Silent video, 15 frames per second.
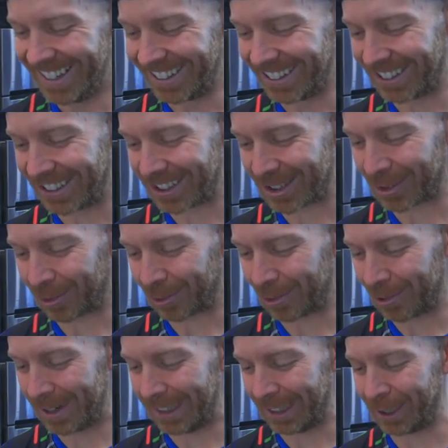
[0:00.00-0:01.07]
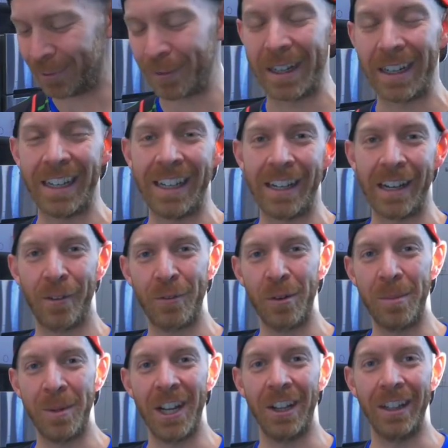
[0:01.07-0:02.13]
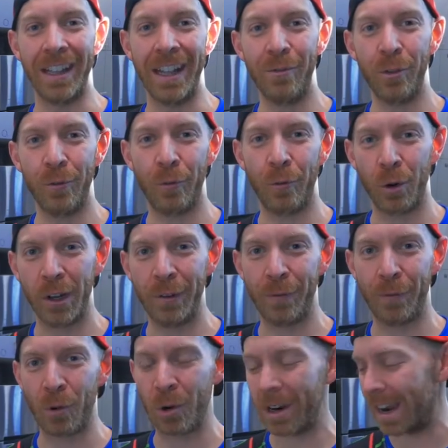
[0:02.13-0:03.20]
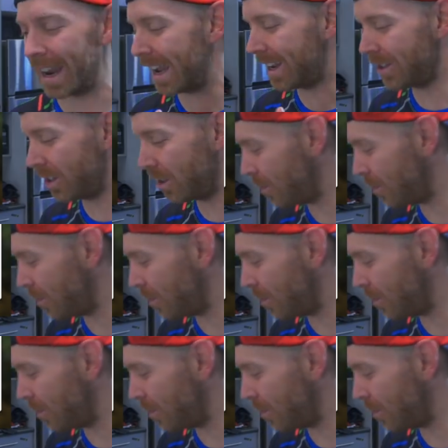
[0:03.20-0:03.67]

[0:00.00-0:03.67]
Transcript: looks really funny. You have to be on level 44 and